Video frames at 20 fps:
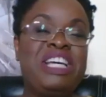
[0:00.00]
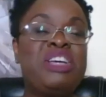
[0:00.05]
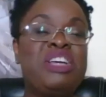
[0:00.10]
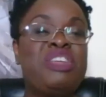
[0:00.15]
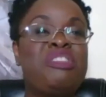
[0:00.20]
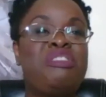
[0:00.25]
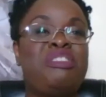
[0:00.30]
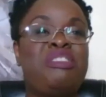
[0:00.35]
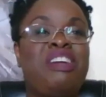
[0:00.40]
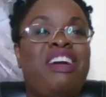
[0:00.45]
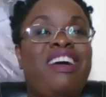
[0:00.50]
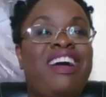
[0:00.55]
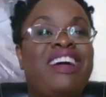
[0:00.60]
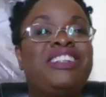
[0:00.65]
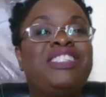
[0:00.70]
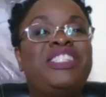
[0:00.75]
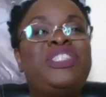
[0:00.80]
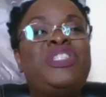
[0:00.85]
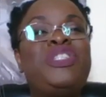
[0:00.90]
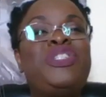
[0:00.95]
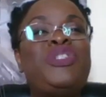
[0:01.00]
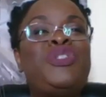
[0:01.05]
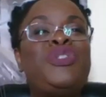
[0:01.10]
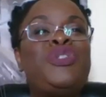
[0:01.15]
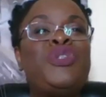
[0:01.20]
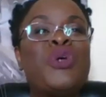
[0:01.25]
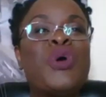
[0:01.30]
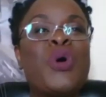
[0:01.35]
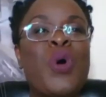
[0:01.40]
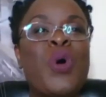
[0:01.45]
there are
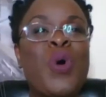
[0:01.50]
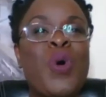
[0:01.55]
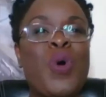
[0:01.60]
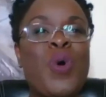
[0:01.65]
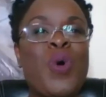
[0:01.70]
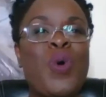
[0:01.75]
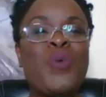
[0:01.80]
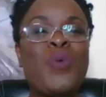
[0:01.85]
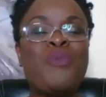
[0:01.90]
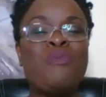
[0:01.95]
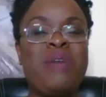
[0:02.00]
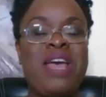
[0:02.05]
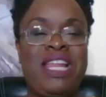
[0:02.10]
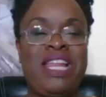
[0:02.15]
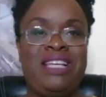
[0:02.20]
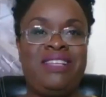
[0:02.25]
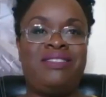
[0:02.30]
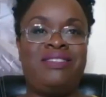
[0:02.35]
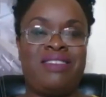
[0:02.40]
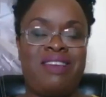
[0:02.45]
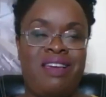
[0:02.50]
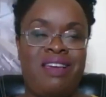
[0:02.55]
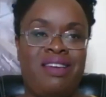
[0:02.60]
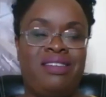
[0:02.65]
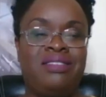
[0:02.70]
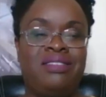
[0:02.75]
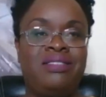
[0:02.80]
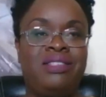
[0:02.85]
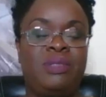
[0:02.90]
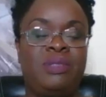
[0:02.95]
so many
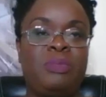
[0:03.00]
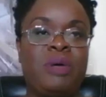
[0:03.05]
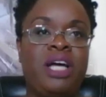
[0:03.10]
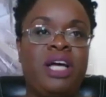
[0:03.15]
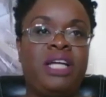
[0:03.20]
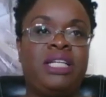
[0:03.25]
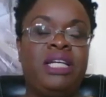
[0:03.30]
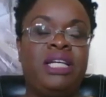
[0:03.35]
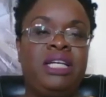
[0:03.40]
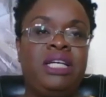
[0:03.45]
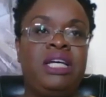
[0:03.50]
things, but